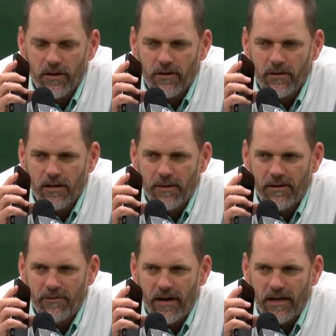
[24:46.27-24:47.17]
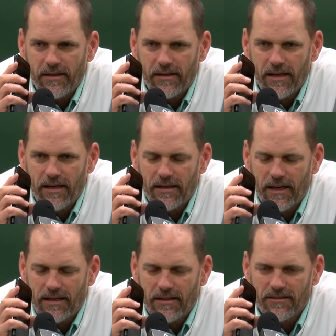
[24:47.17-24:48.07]
They're going to come out fighting. And
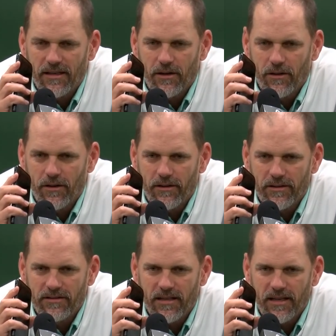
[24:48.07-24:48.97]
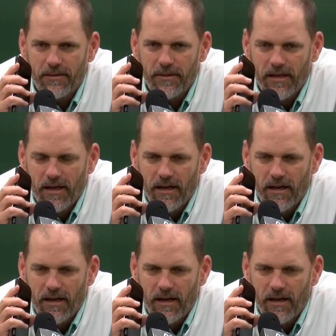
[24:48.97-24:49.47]
like I said earlier, this team,